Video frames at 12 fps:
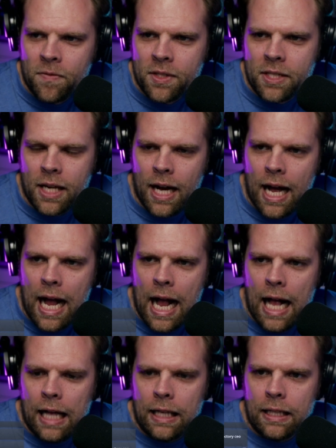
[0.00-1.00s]
To
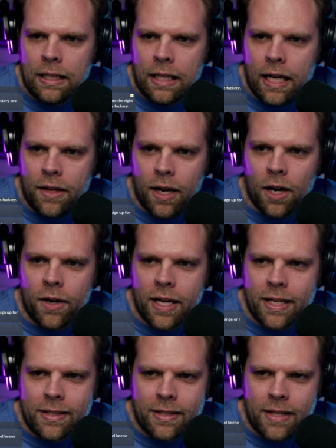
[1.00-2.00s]
hell. There it
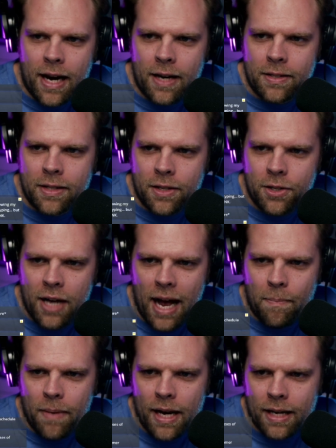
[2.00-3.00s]
is. There's the
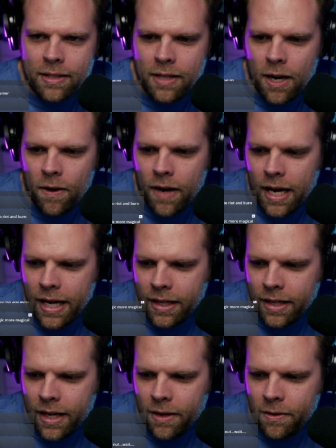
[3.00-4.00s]
chat box. All right.
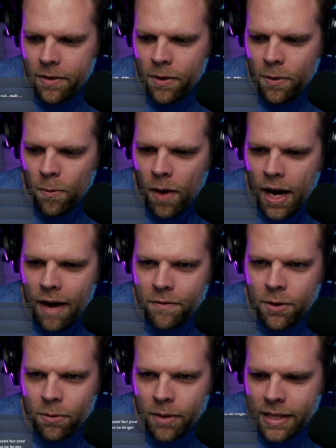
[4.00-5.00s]
I don't know why I have
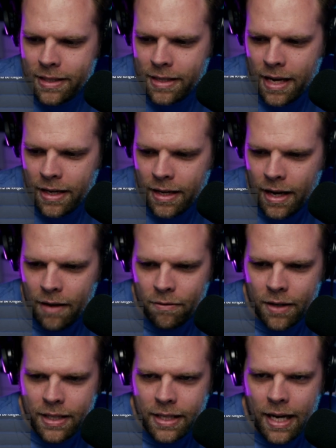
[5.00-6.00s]
to reset it
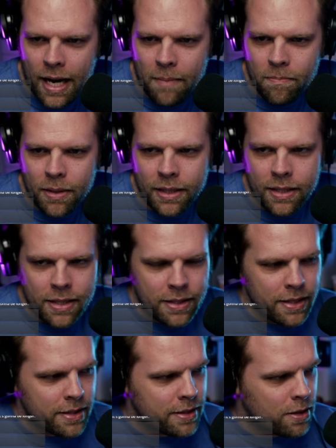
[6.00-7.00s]
every time, but this
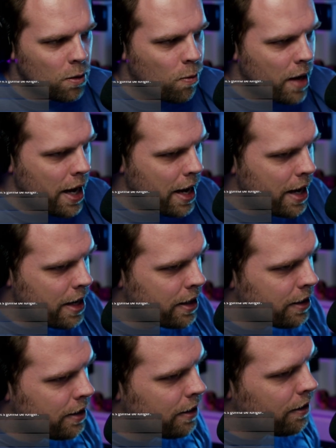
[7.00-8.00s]
is the way
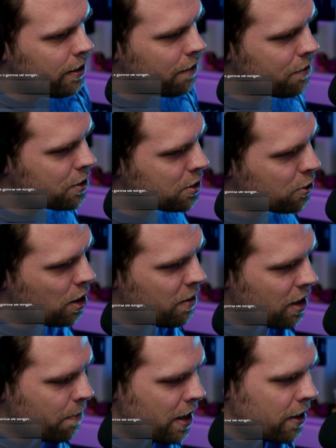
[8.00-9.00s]
of the
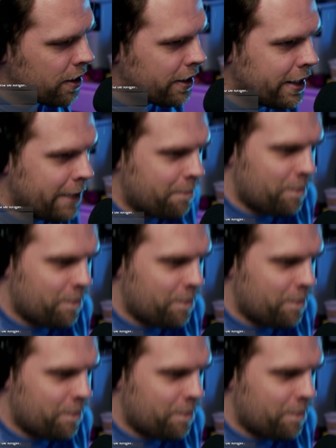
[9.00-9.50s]
streaming, apparently.